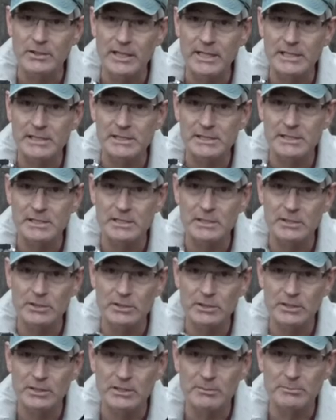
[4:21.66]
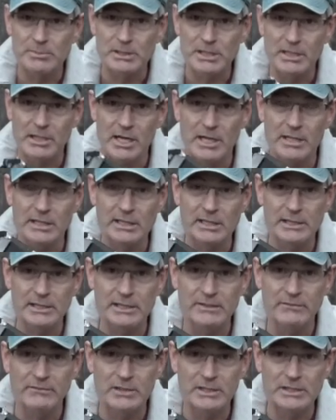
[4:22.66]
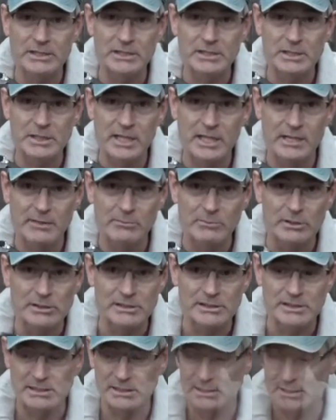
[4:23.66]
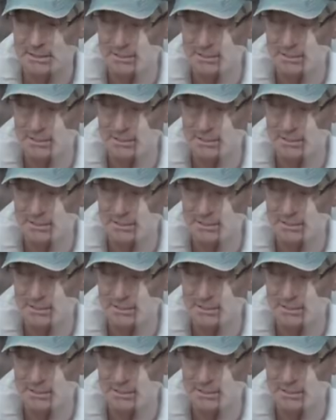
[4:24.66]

that's your tips on how to clean vintage cameras.